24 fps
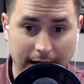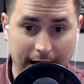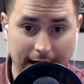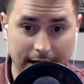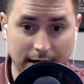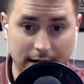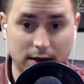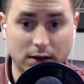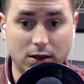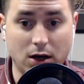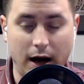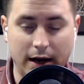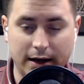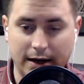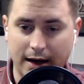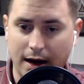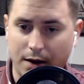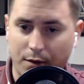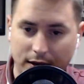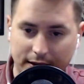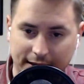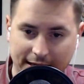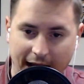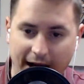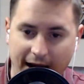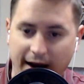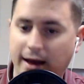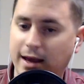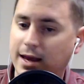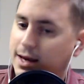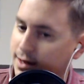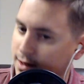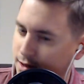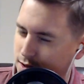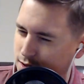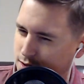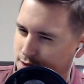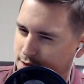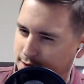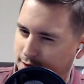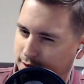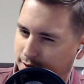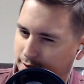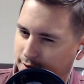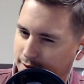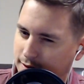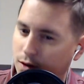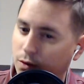in god now what that
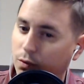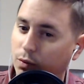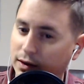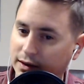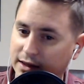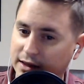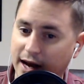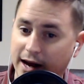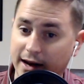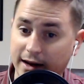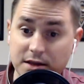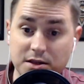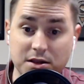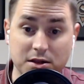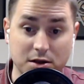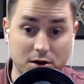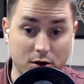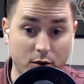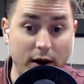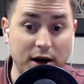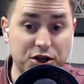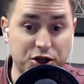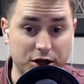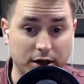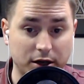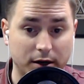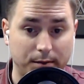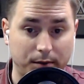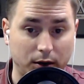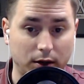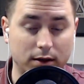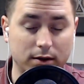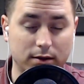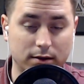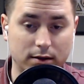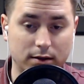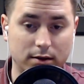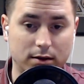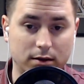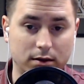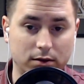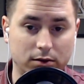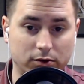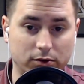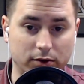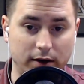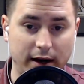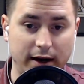is what that is is questionable
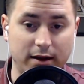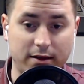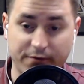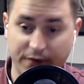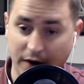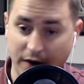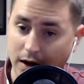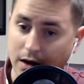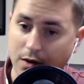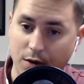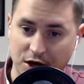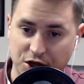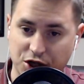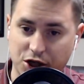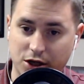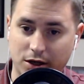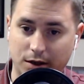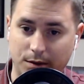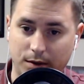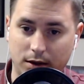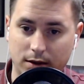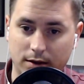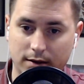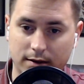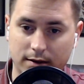right it's very questionable